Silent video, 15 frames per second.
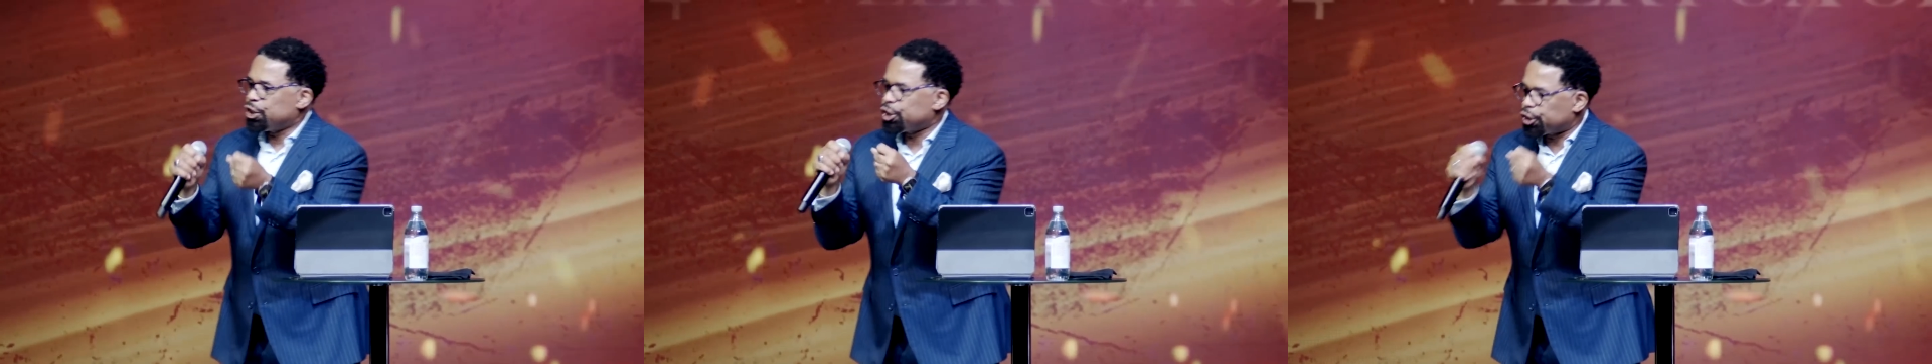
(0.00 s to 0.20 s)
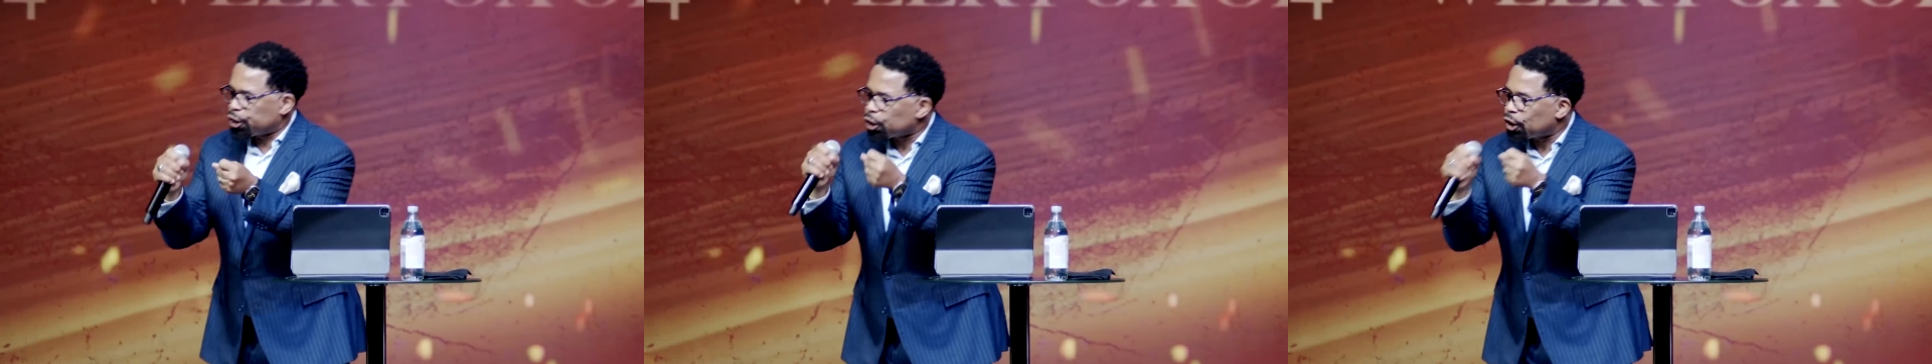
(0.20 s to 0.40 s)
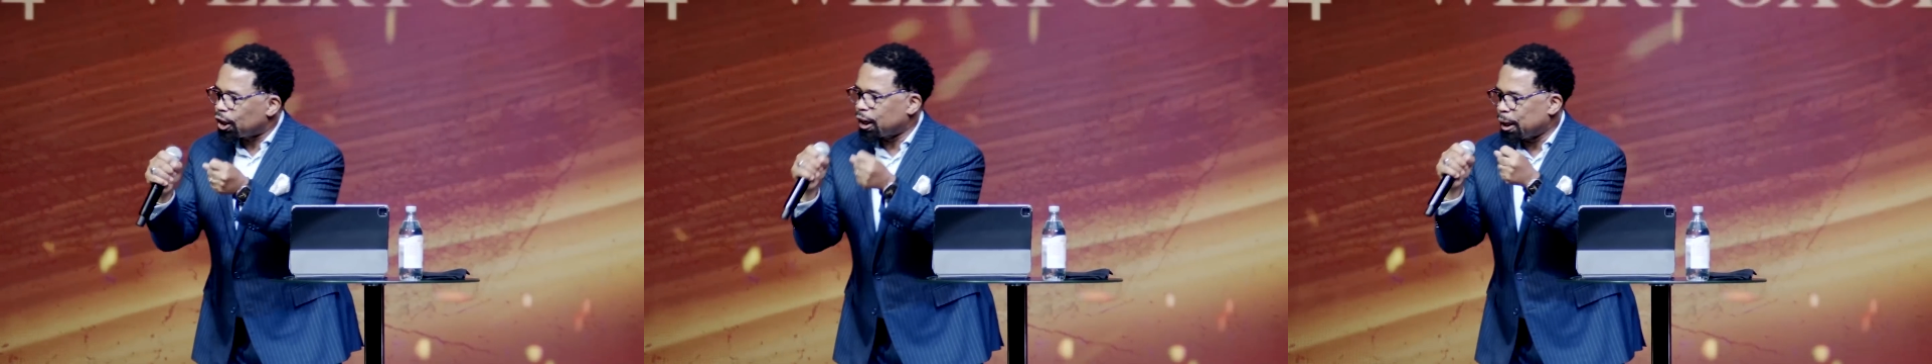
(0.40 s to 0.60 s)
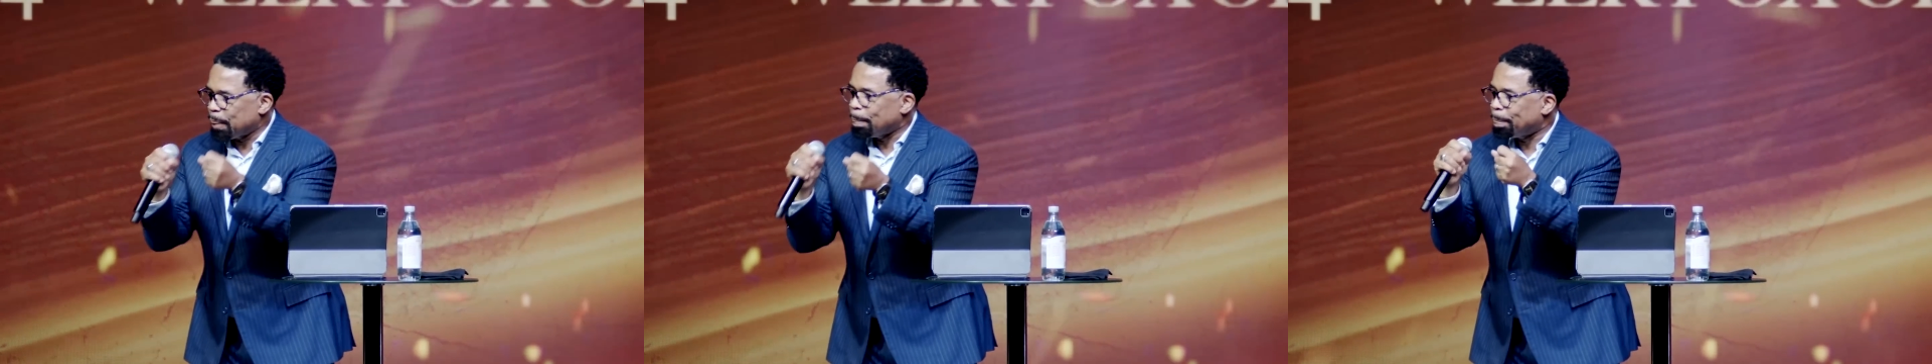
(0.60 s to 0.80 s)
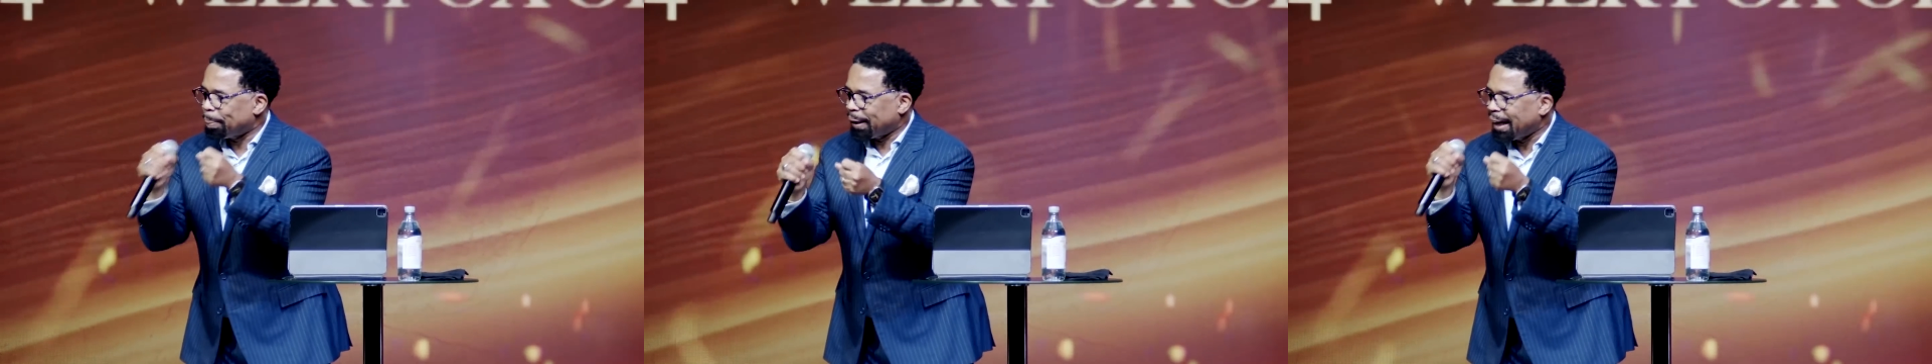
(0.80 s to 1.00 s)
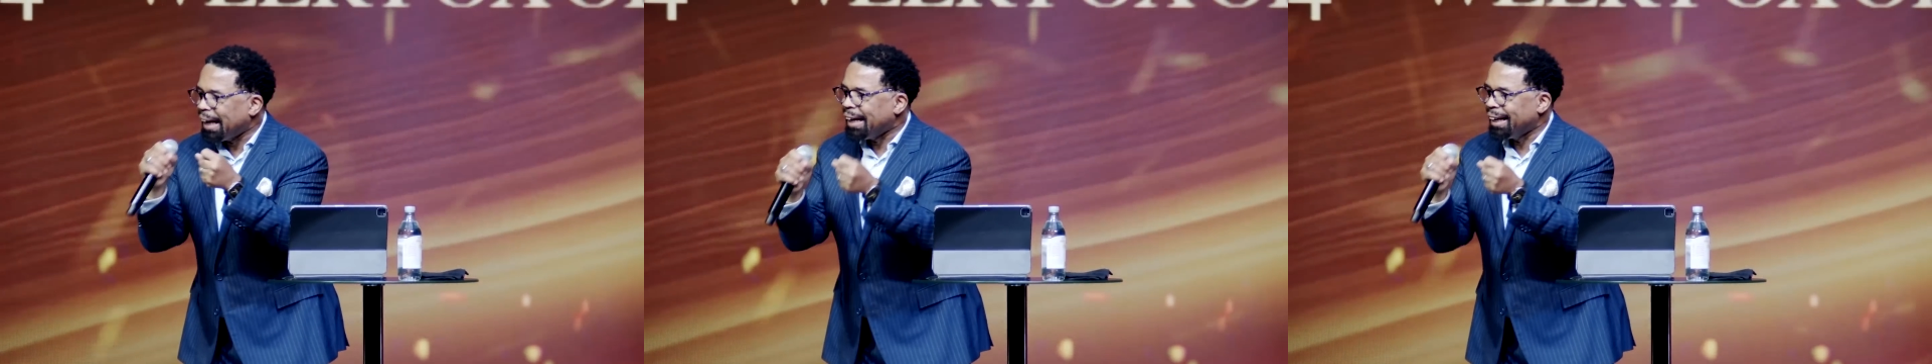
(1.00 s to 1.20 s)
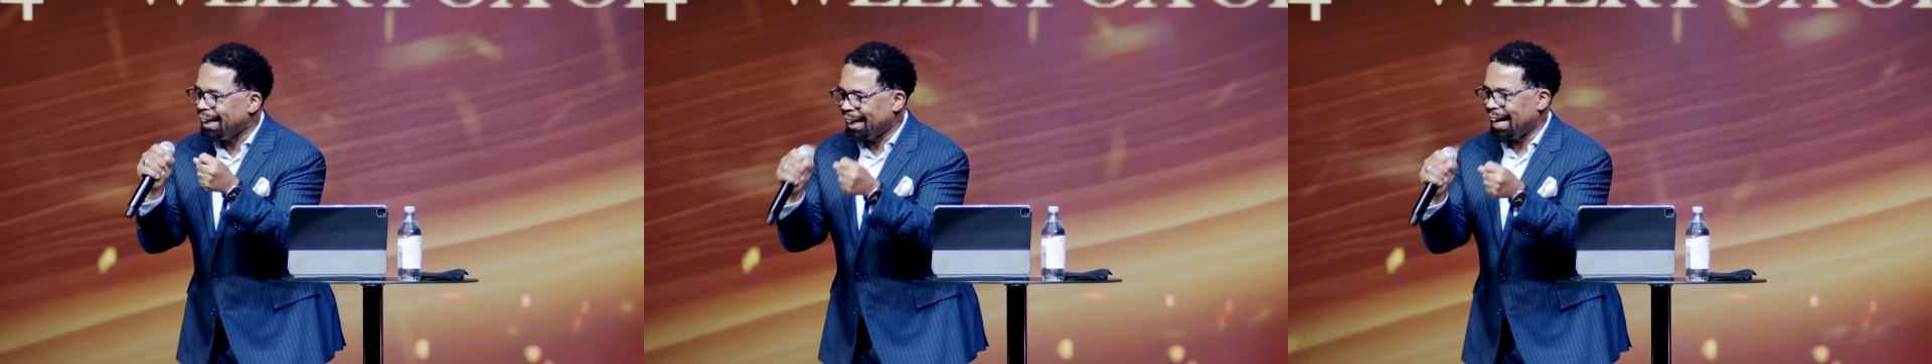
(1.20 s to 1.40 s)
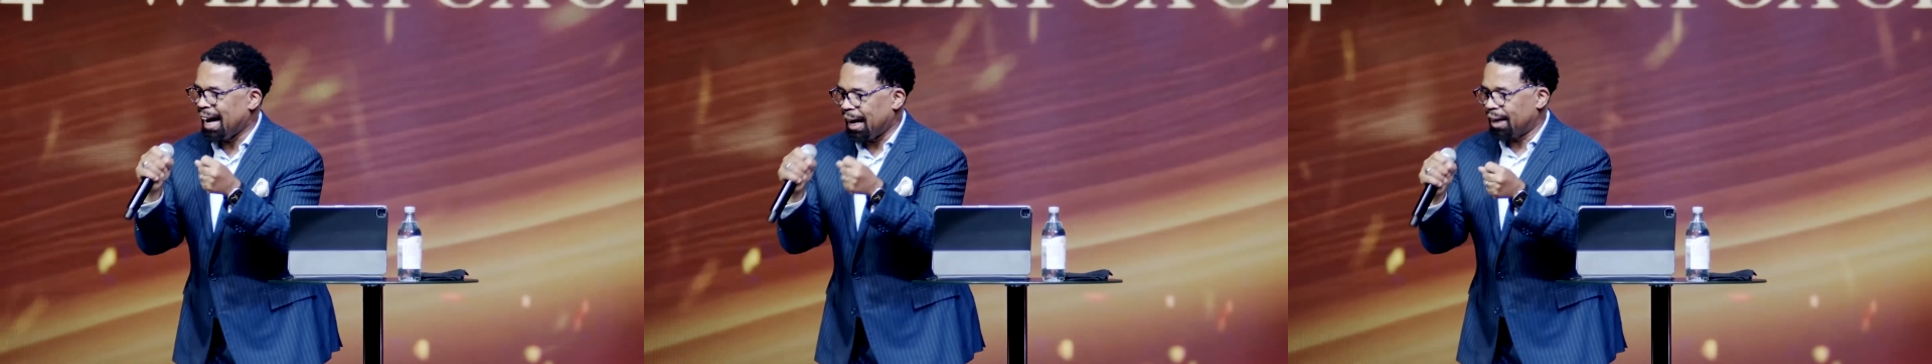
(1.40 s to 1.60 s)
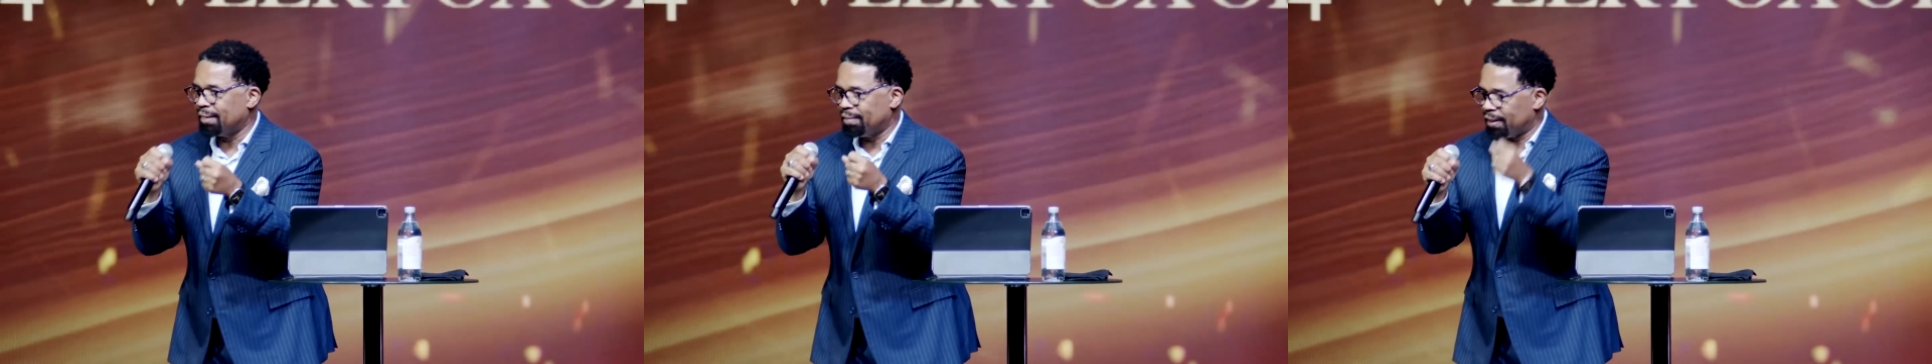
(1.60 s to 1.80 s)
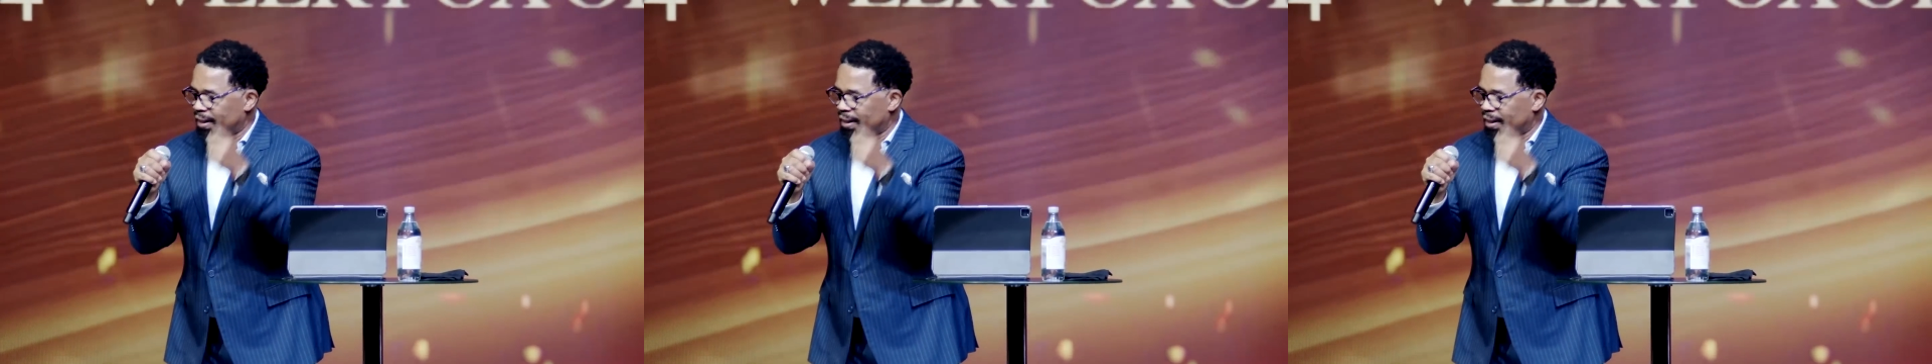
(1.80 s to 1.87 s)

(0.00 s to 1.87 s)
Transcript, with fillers: shook complaining out